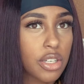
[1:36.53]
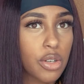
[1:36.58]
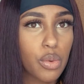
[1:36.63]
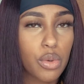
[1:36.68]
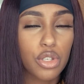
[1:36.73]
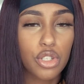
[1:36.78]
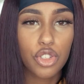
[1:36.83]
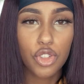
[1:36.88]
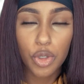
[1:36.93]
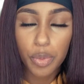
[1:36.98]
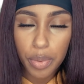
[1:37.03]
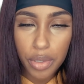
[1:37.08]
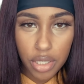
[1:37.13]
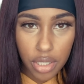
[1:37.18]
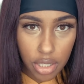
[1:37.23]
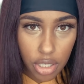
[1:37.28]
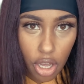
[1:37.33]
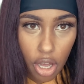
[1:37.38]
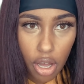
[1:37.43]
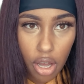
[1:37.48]
It was super
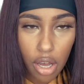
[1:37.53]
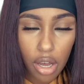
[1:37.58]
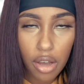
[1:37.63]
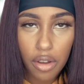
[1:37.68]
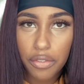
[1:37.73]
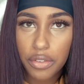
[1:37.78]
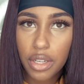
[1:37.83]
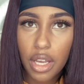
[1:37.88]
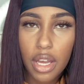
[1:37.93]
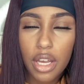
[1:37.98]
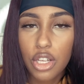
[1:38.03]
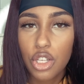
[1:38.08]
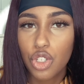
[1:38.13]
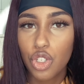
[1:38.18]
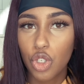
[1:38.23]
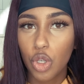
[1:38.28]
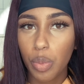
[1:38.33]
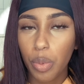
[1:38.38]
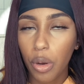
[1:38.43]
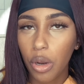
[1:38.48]
soft,
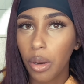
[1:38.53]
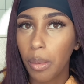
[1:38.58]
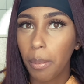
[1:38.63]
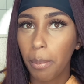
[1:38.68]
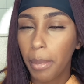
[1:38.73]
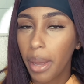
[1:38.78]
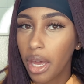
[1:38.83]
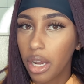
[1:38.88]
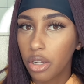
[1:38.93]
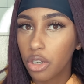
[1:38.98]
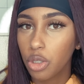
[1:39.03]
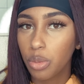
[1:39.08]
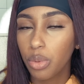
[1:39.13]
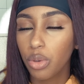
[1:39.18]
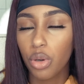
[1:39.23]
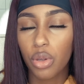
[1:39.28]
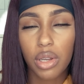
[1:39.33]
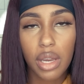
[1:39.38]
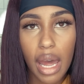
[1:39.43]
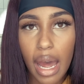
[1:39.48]
super
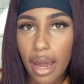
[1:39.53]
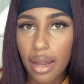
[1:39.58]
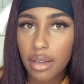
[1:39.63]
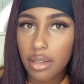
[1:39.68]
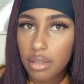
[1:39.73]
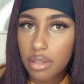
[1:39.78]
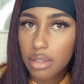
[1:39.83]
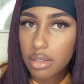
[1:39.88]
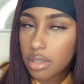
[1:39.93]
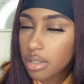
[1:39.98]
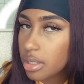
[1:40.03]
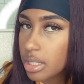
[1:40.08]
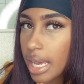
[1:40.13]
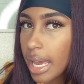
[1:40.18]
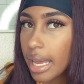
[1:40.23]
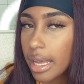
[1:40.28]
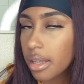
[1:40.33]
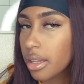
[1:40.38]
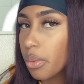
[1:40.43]
manageable, not tank.